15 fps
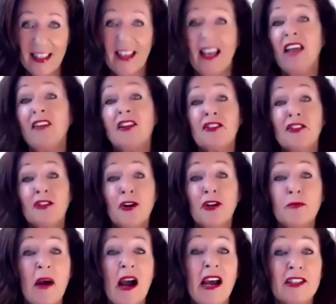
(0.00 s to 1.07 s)
And the
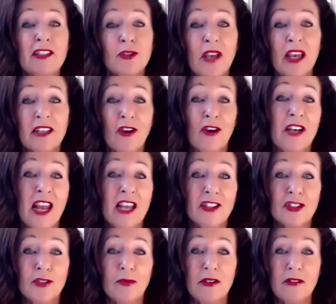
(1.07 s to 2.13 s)
third part to get
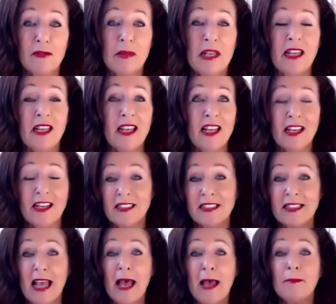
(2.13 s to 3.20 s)
connected with me is